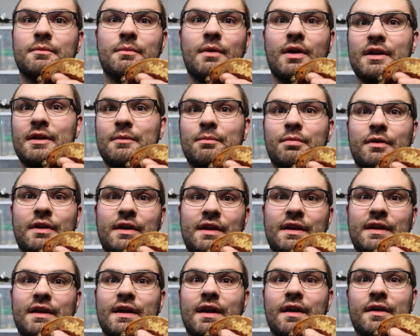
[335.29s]
of money
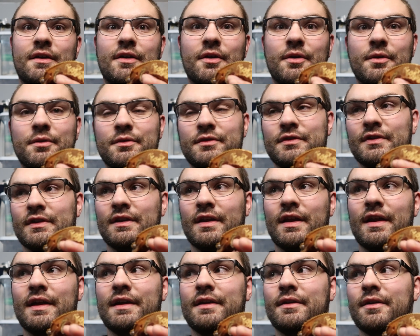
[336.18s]
breeding geckos,
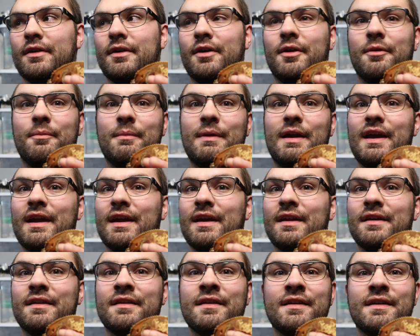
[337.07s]
and like, oh
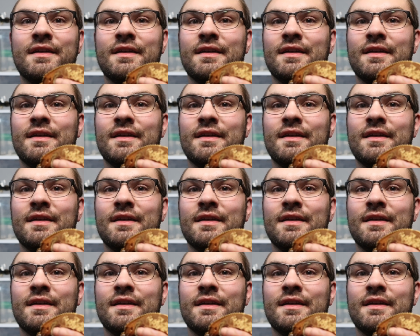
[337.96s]
man,